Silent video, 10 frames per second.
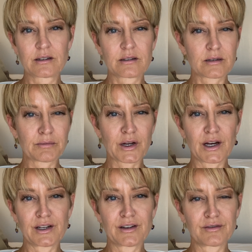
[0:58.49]
some
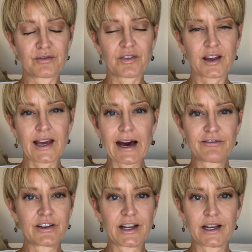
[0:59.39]
kind of
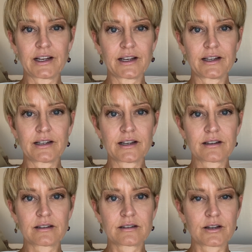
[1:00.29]
caffeinated
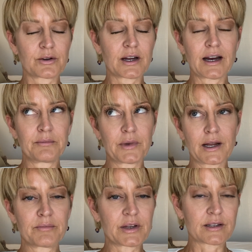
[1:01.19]
soda. I'm not
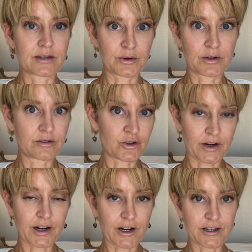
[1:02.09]
a big soda
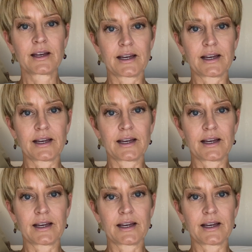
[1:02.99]
drinker.